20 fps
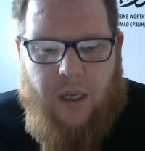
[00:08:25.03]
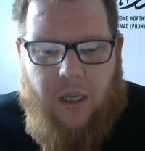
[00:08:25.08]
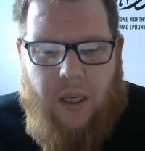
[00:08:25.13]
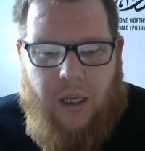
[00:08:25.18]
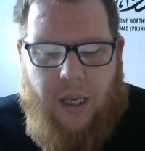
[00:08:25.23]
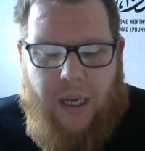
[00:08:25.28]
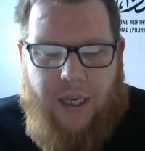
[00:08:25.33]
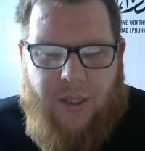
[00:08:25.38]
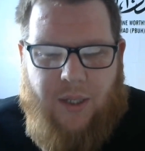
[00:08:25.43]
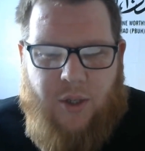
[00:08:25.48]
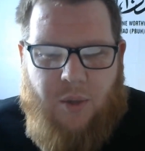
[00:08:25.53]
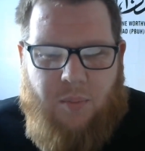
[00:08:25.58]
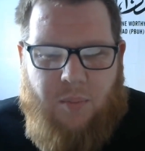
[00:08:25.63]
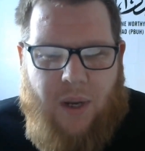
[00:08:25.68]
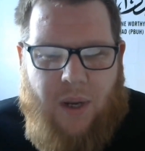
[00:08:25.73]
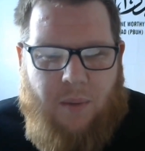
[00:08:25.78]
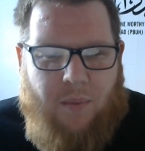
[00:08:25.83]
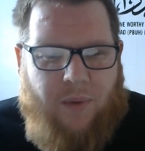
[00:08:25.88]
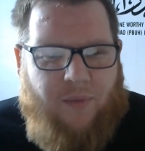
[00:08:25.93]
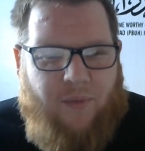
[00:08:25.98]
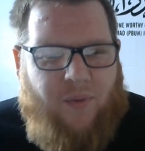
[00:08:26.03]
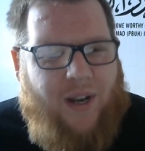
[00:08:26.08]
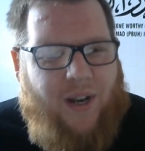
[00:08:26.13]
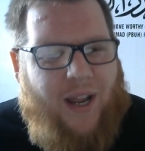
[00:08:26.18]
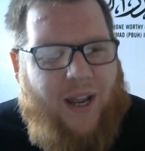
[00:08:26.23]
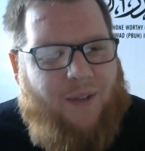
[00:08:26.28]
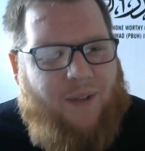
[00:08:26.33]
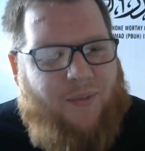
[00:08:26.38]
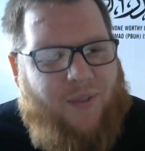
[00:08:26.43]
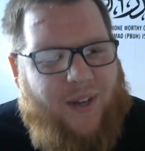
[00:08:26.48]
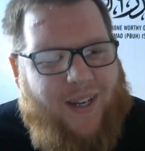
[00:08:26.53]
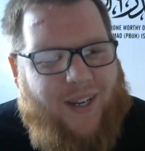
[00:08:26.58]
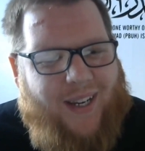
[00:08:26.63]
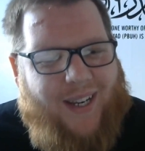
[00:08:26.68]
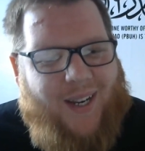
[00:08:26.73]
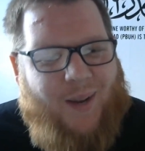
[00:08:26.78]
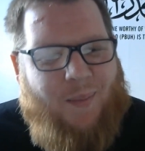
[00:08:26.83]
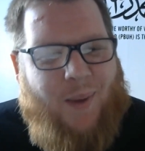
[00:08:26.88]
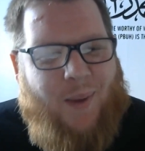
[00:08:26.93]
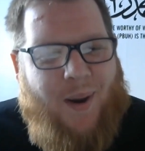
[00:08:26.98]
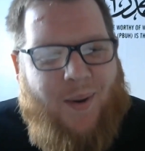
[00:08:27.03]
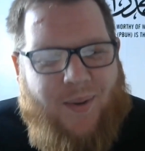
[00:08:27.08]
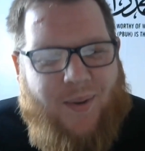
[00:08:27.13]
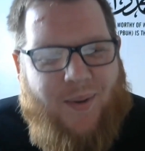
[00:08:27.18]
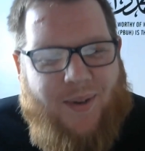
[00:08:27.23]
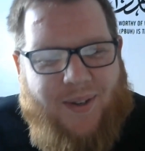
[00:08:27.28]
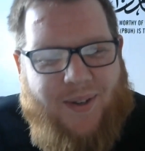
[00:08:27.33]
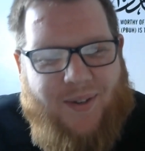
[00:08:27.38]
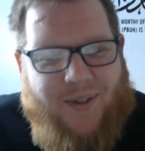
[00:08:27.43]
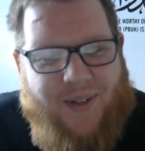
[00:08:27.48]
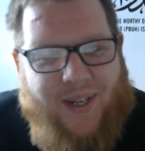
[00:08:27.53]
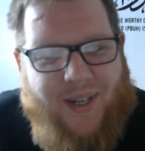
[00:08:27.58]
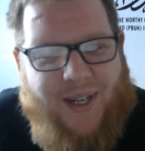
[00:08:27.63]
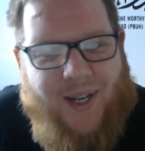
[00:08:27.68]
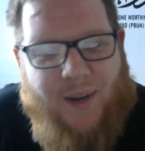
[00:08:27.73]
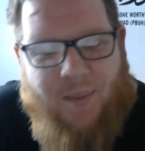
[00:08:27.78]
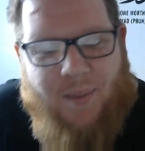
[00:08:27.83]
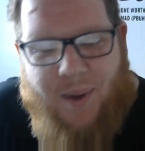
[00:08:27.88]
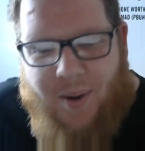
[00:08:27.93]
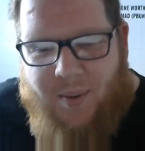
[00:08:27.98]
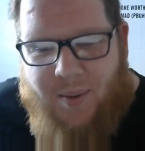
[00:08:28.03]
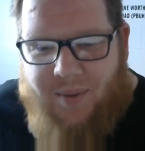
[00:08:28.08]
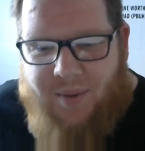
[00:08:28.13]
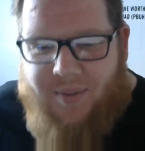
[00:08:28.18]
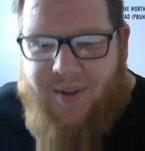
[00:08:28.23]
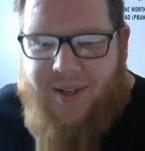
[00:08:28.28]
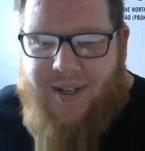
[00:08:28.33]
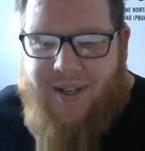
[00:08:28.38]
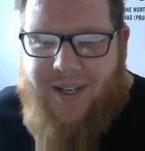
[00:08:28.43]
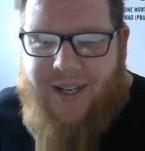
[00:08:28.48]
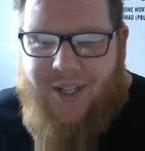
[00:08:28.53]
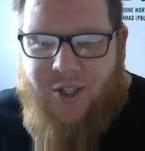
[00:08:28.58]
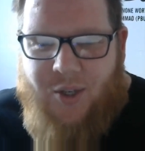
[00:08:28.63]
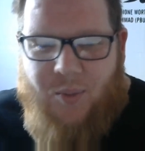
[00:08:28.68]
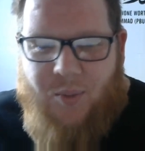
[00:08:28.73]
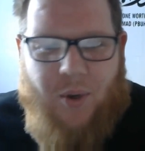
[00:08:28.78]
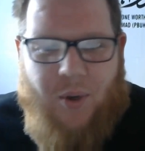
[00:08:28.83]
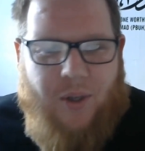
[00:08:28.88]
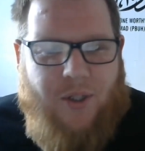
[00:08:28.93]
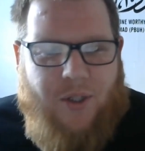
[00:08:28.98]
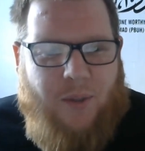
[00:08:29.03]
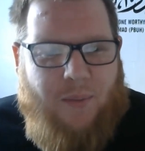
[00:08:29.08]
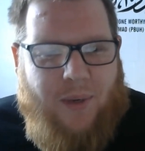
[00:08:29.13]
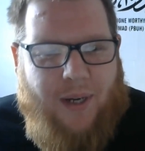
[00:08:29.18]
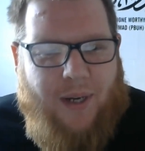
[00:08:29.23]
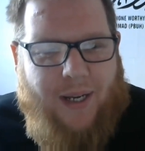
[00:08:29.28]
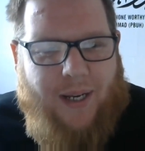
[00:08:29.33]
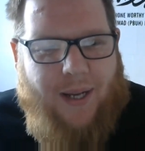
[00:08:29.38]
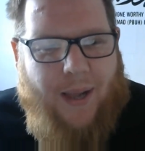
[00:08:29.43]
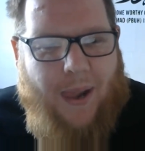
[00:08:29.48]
it took me a month and a half thinking about whether I should watch him again.